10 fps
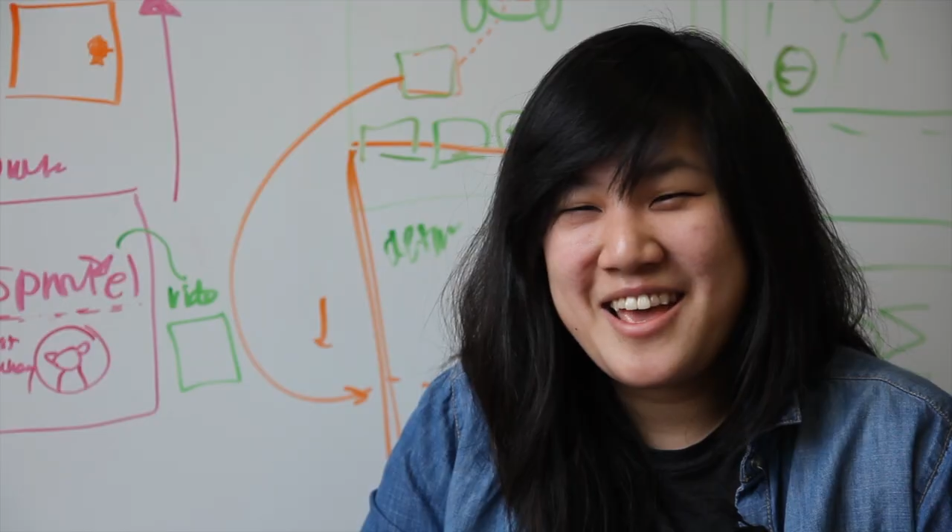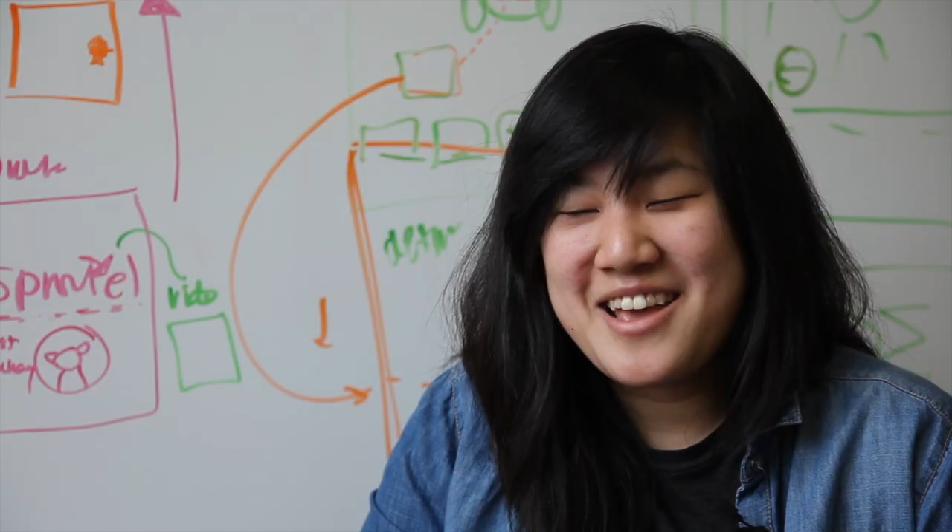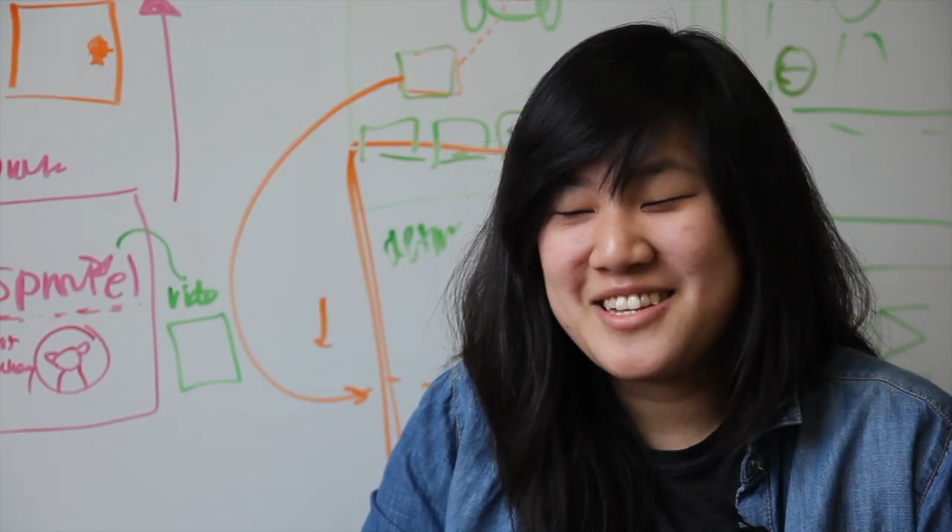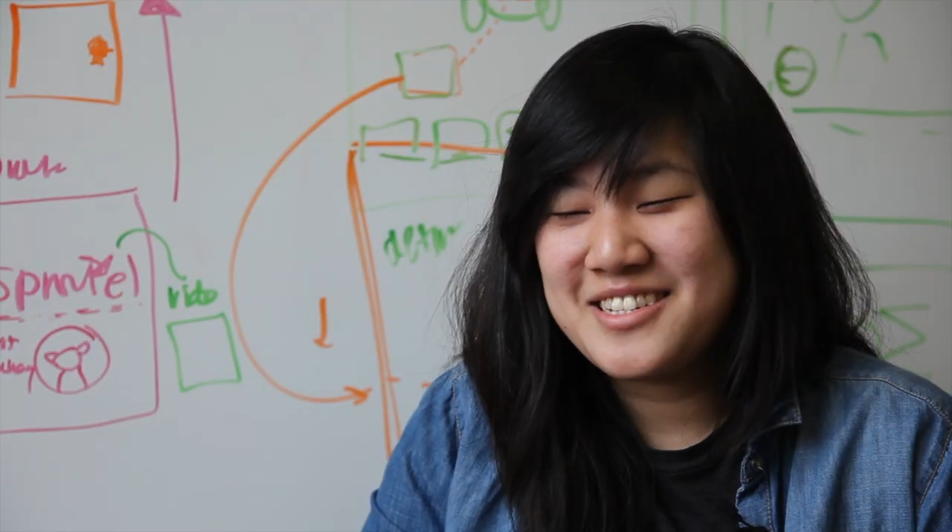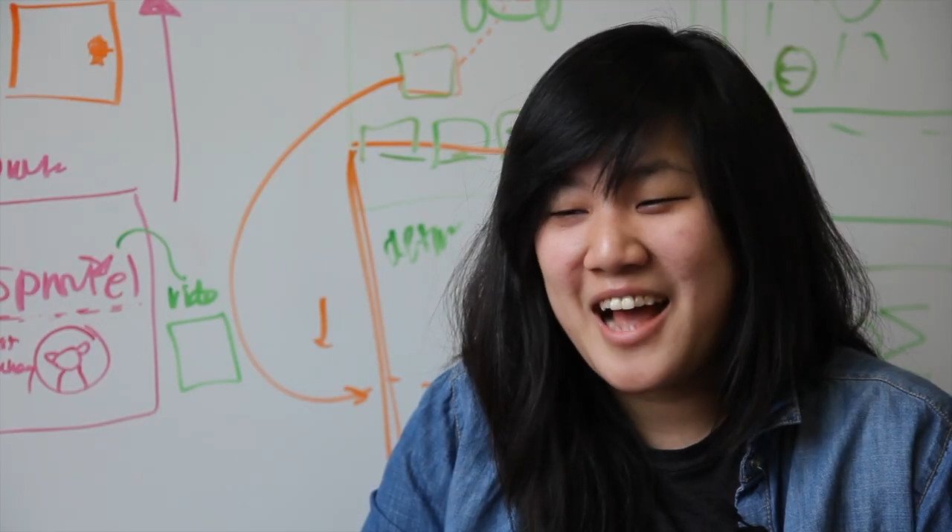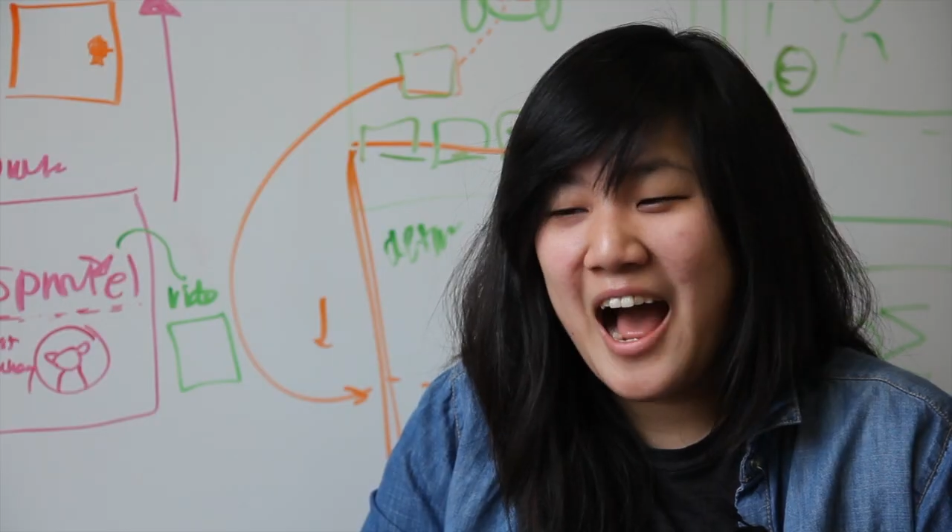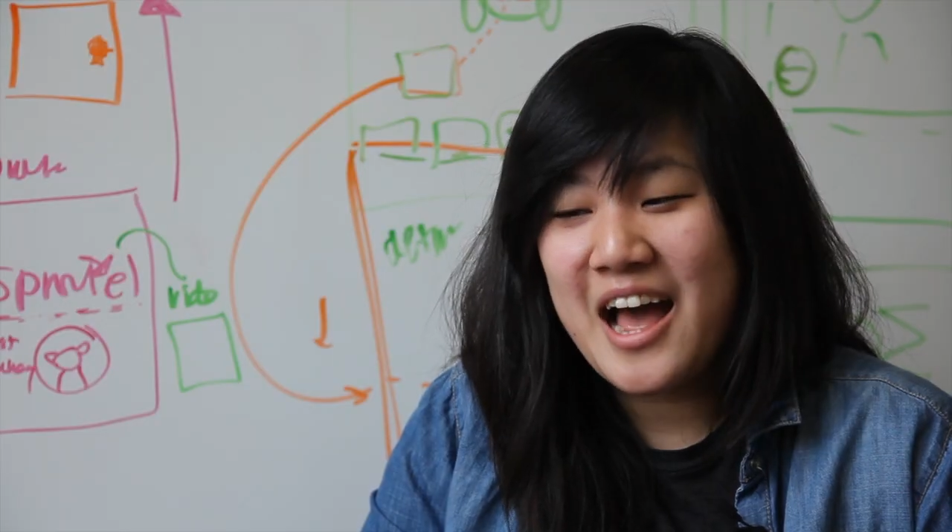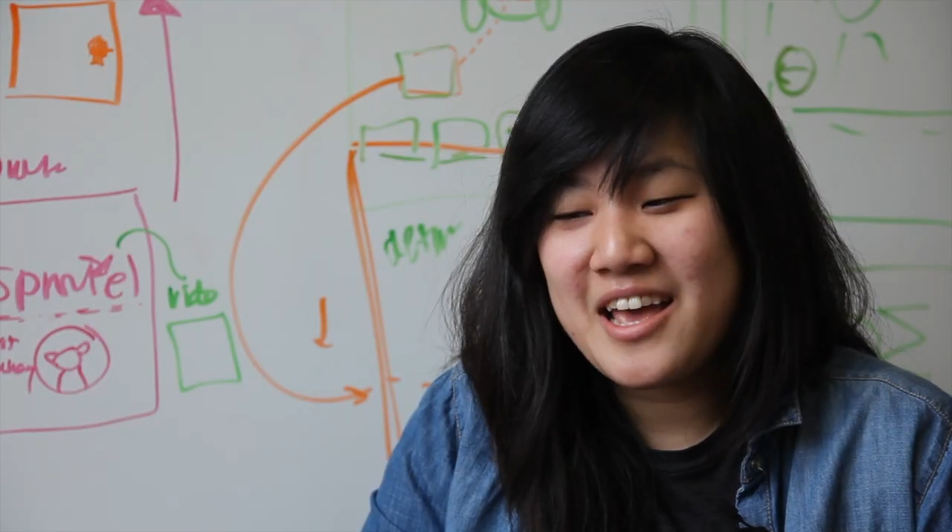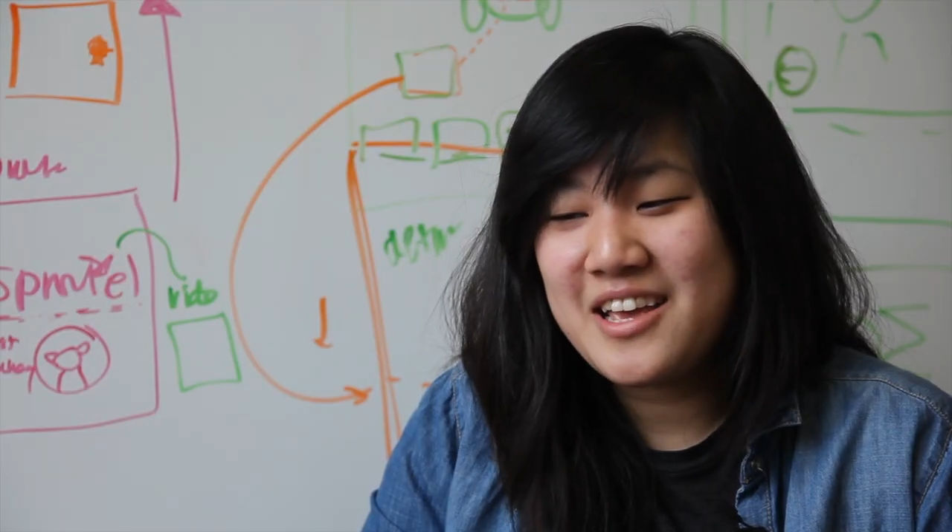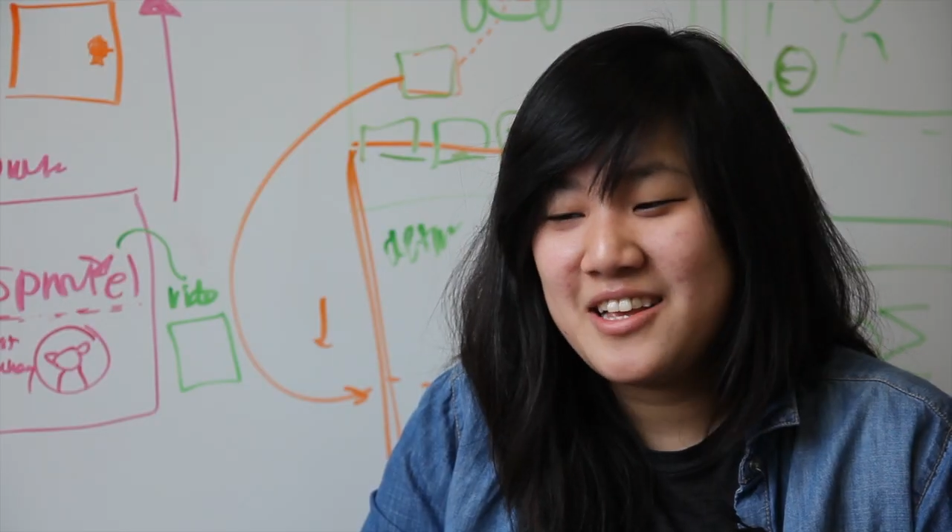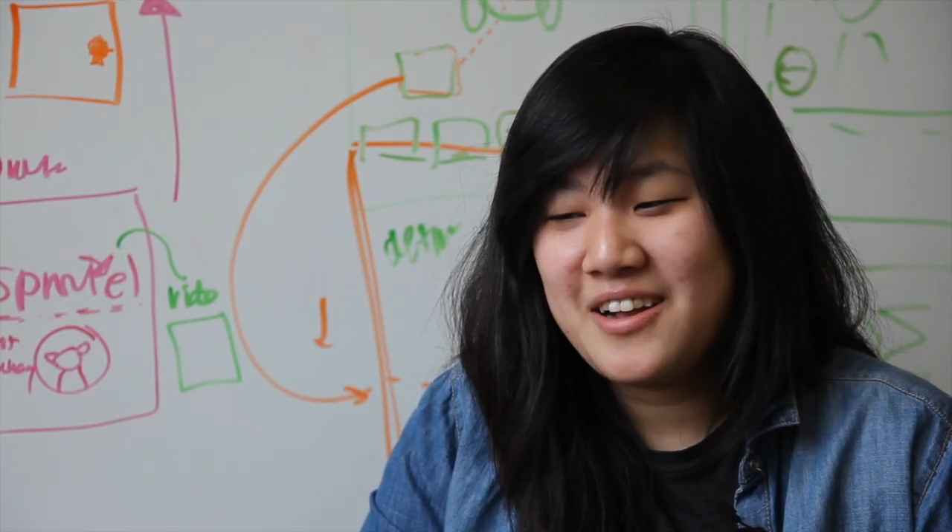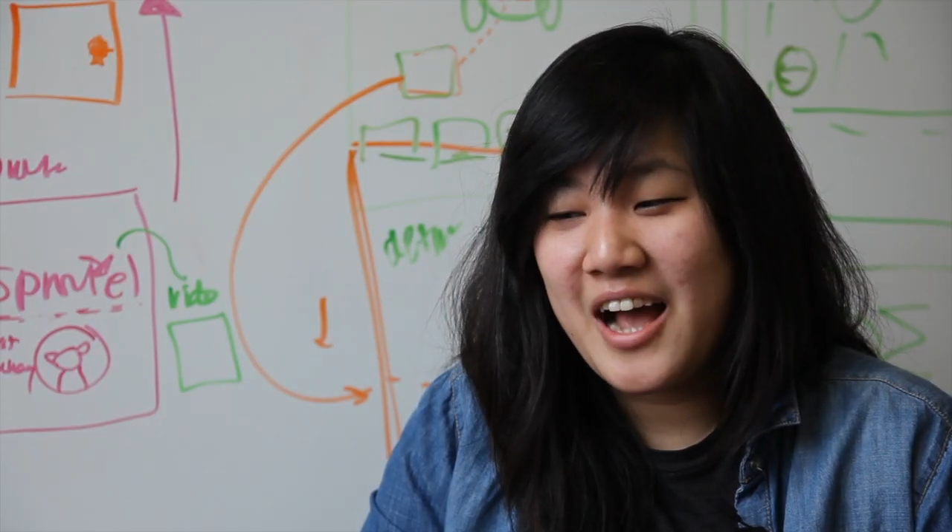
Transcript: and I,